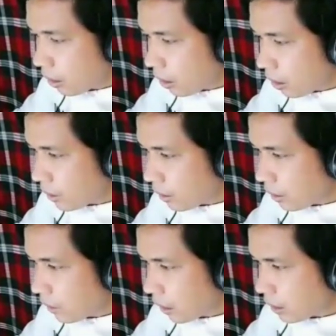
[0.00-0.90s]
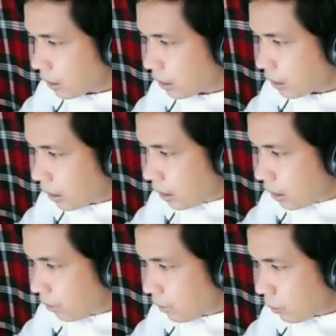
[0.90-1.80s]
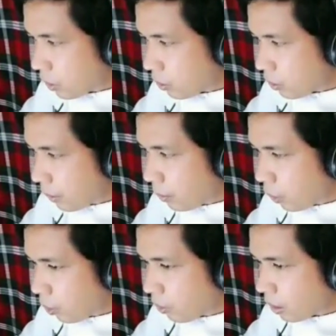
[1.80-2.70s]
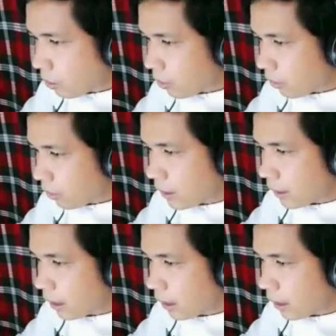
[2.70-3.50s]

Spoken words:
of significance if the prescribed program of physical